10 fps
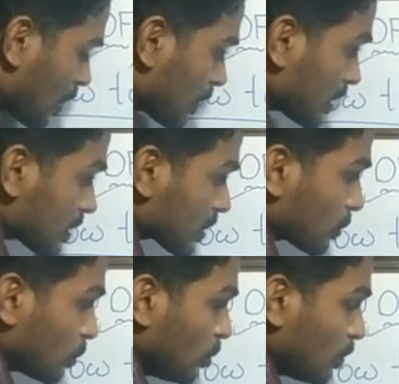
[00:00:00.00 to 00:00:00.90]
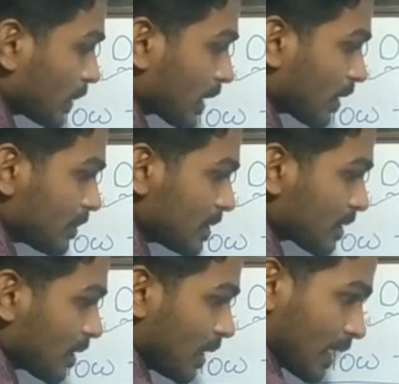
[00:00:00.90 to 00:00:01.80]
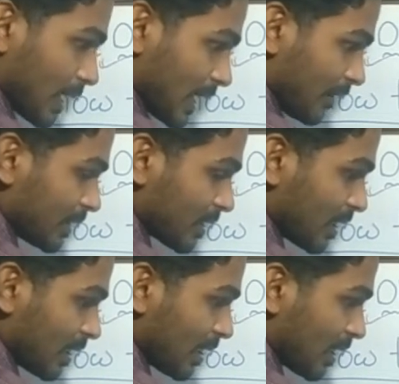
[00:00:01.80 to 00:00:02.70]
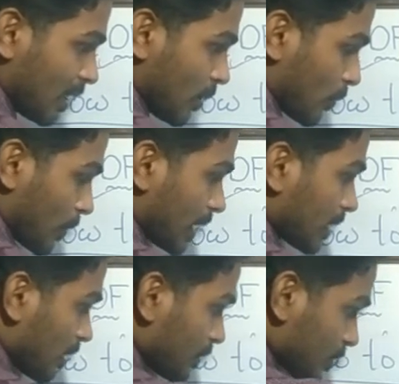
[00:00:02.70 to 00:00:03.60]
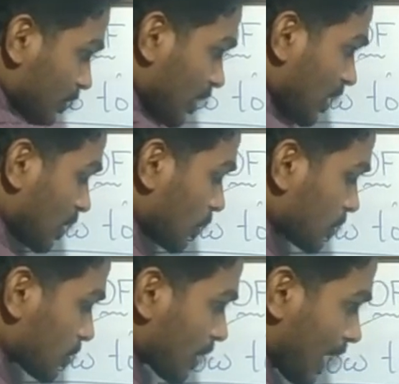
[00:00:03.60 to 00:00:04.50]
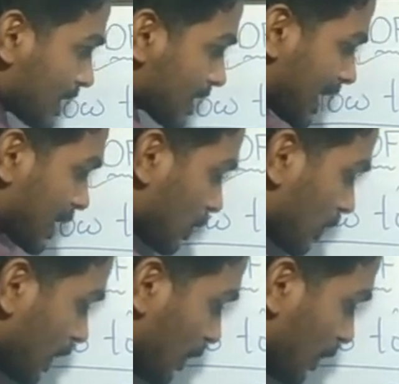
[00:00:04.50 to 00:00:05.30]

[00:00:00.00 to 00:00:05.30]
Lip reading: how much? 2 becomes division here. When it comes to the or goes to the right side, it will be